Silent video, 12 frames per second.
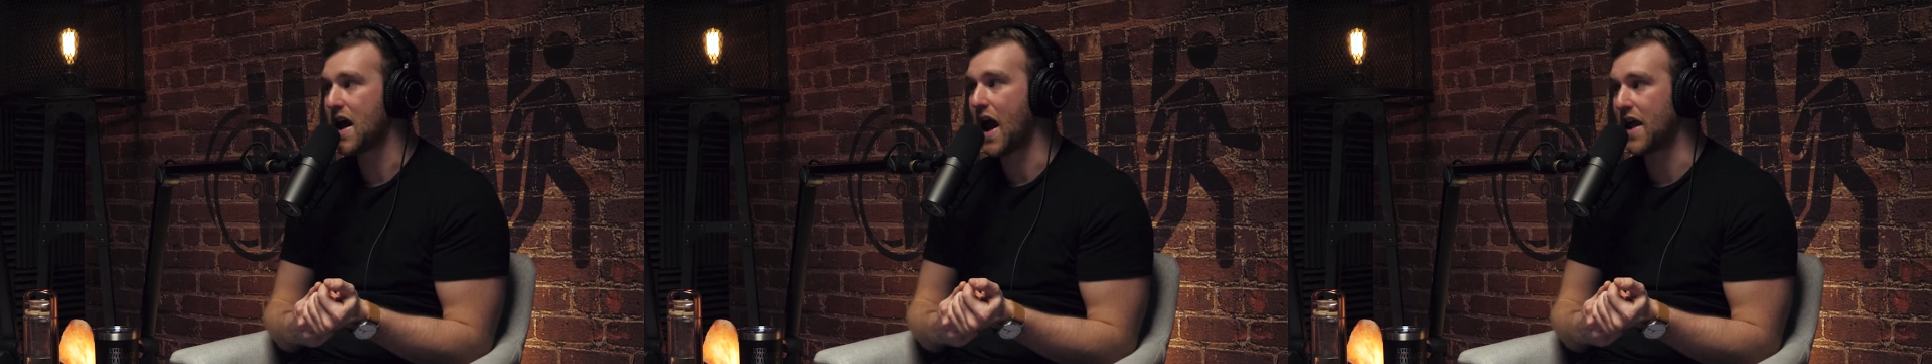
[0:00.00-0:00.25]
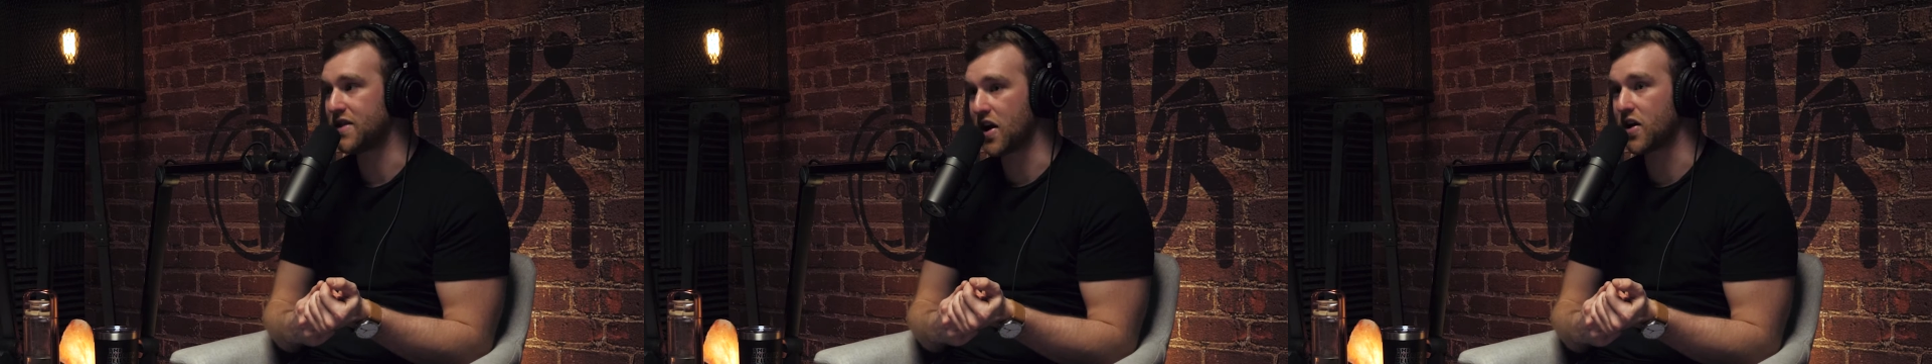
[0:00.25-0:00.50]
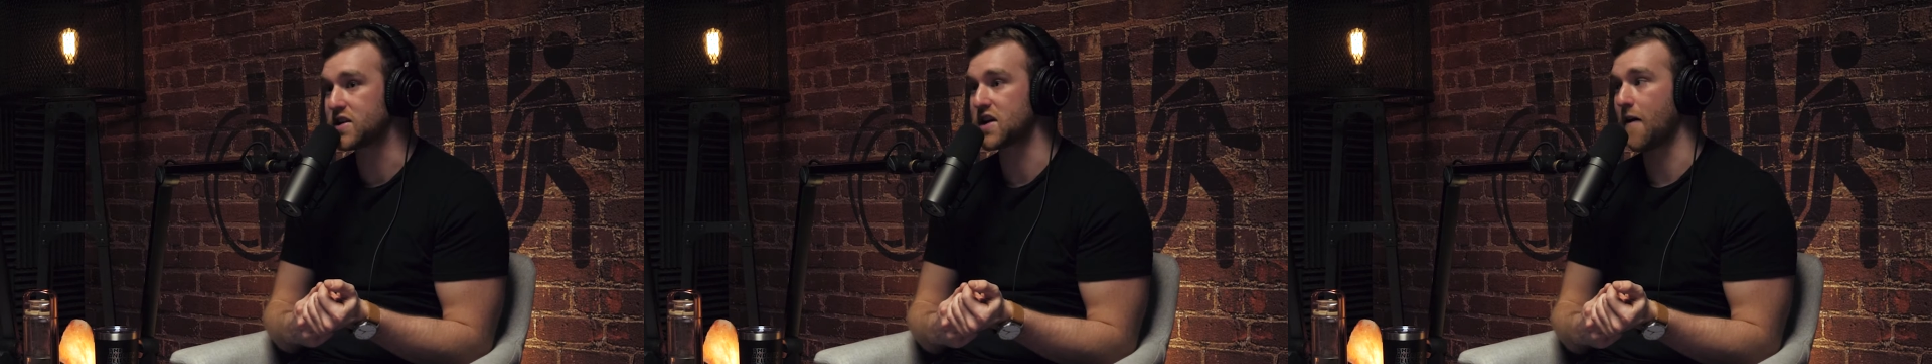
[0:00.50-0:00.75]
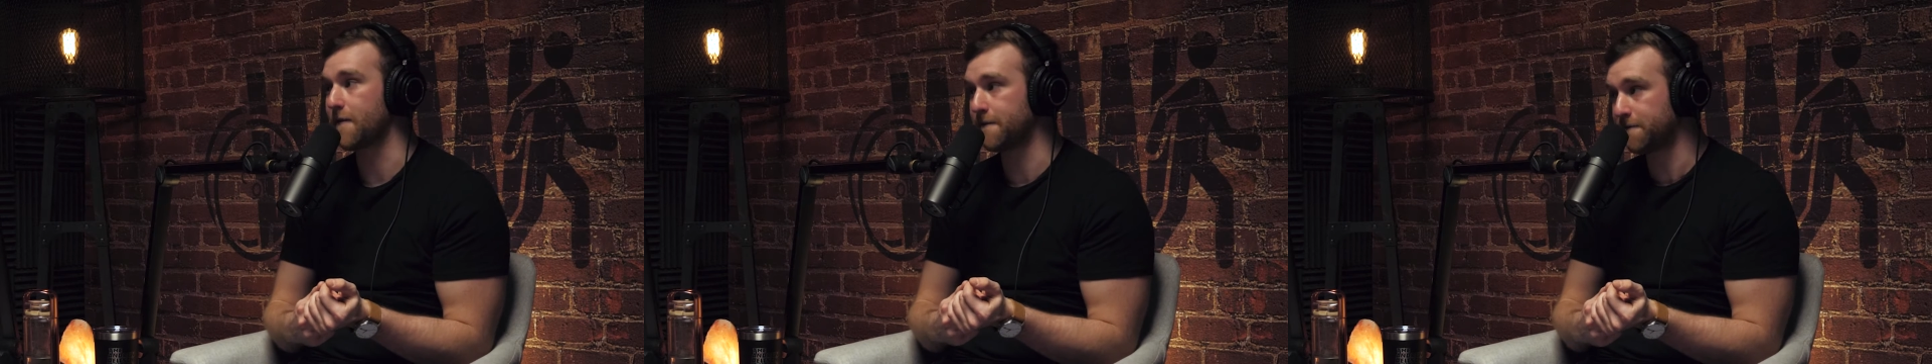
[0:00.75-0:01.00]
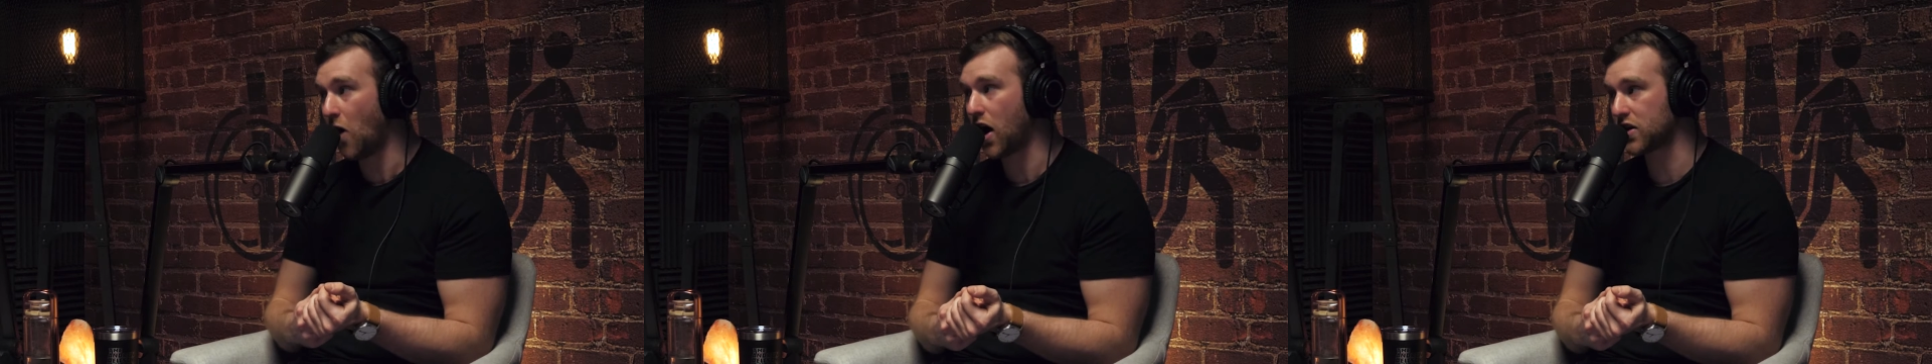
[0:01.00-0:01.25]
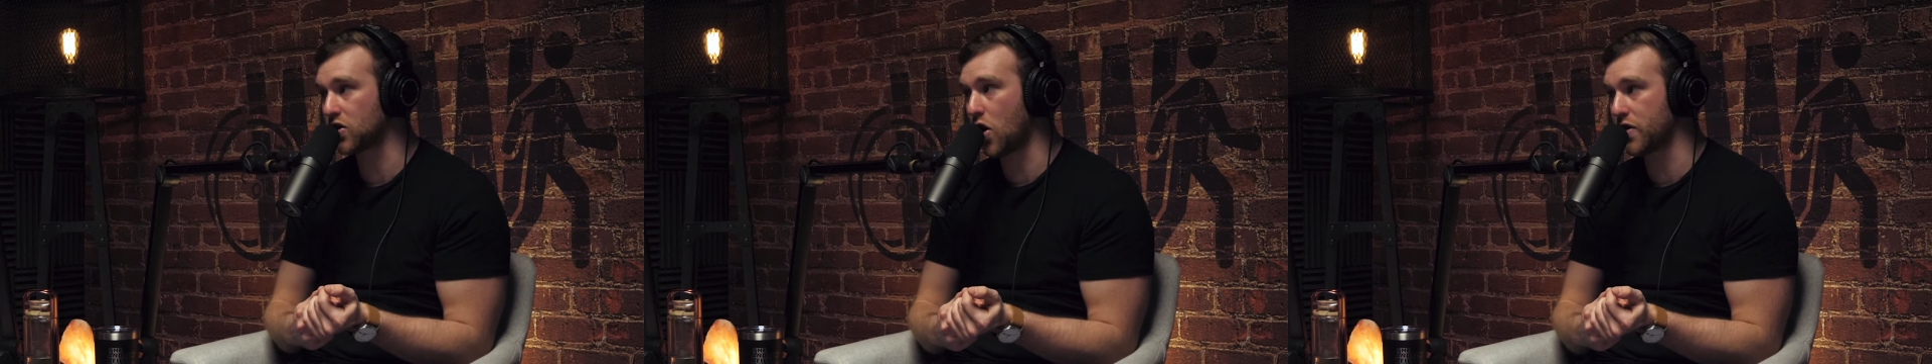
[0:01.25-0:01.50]
And there is a
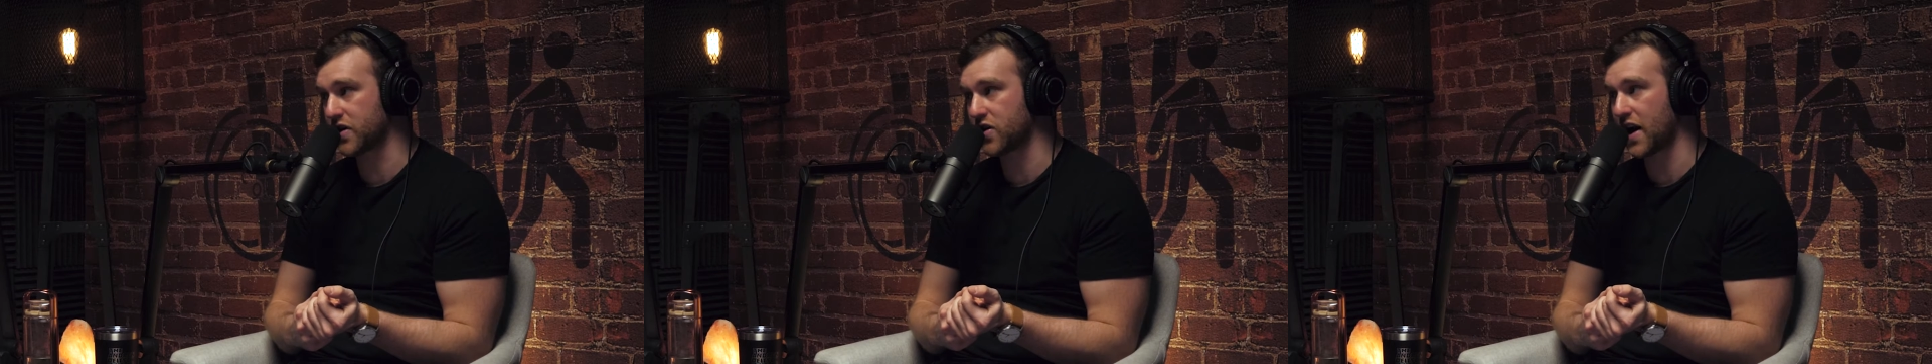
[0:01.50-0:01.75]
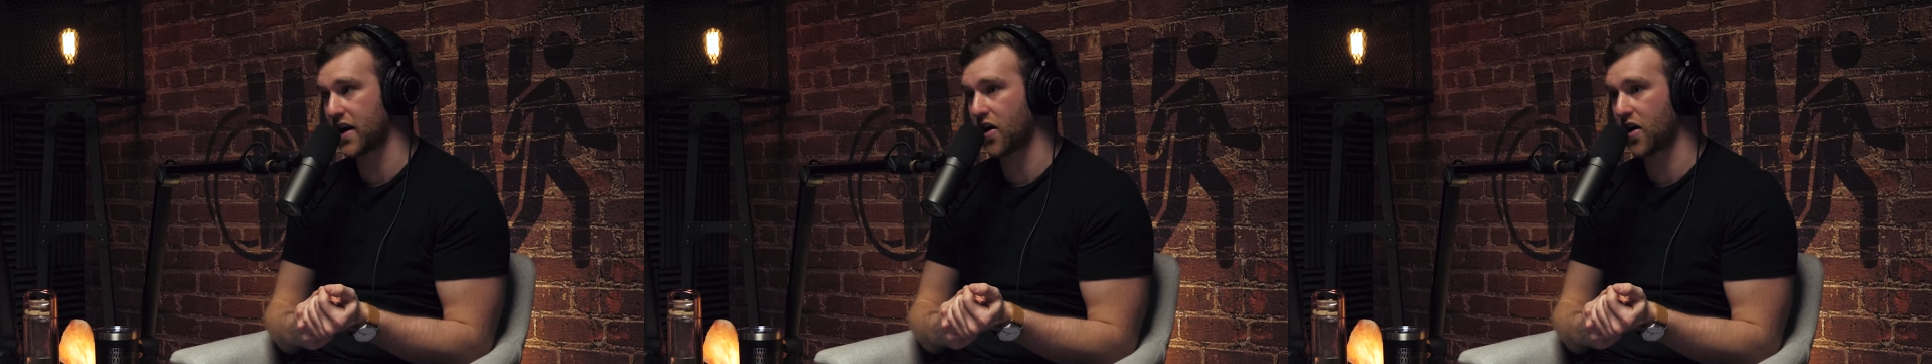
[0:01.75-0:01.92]
fuckload of credit